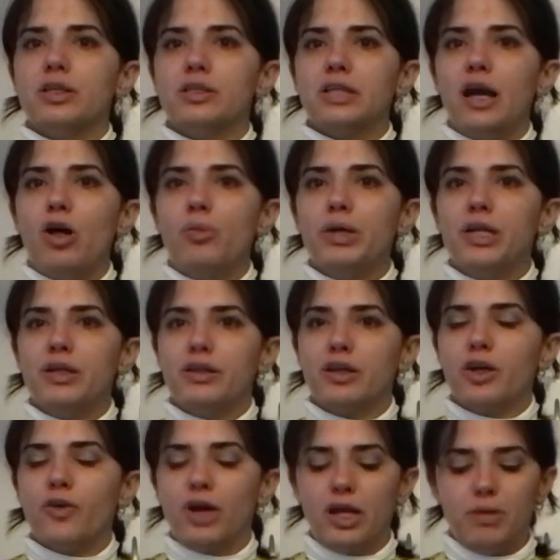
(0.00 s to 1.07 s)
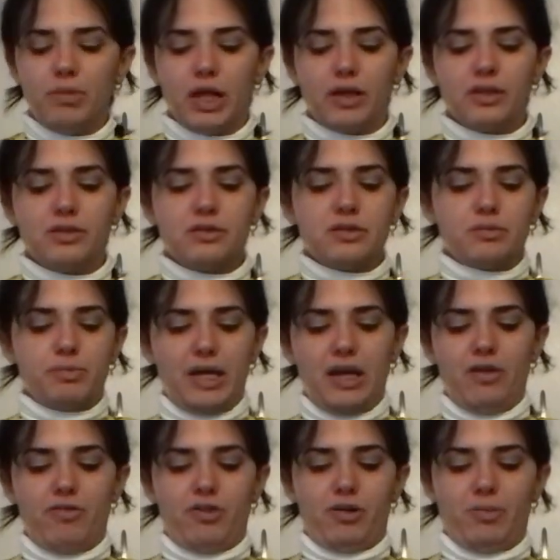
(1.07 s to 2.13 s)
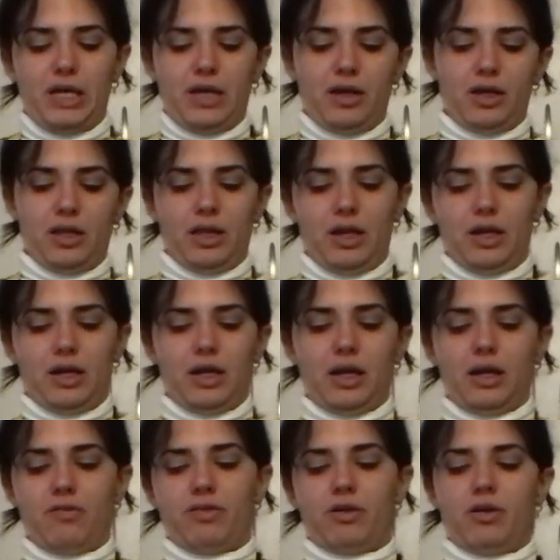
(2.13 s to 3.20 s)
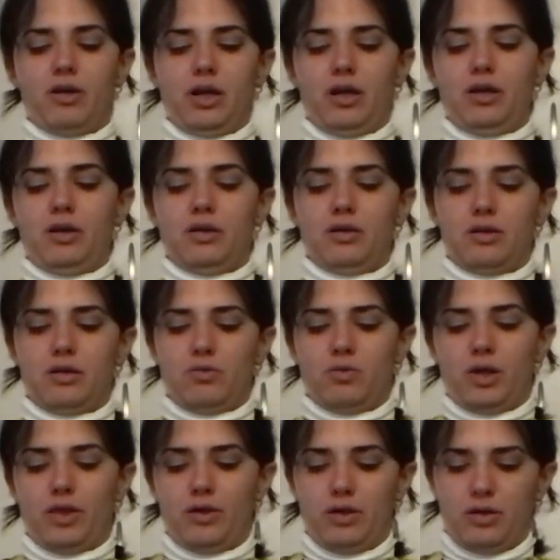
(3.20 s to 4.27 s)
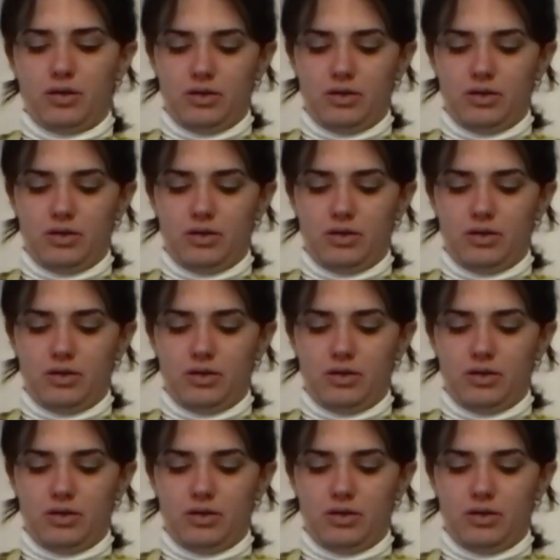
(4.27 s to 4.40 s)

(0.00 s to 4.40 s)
salmon and the cream. Like, this is made for being in, like, -30 weather,